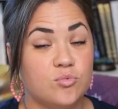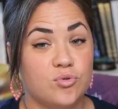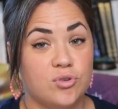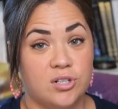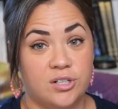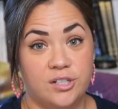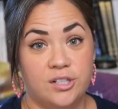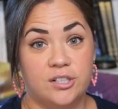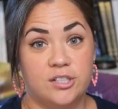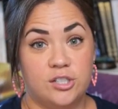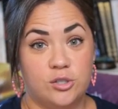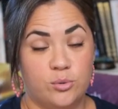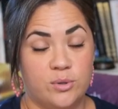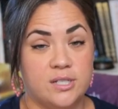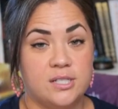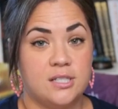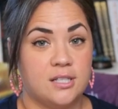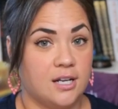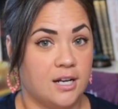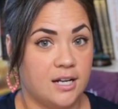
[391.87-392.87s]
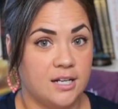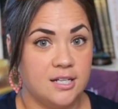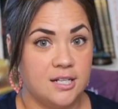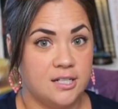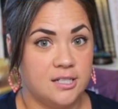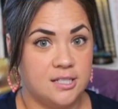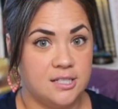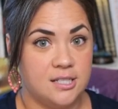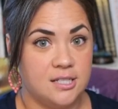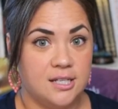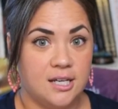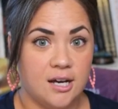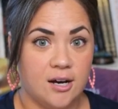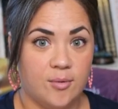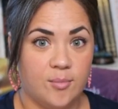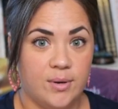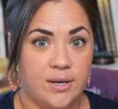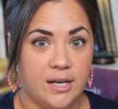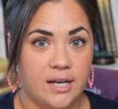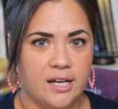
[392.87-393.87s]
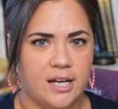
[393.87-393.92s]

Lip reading: really good twists that I didn't see coming.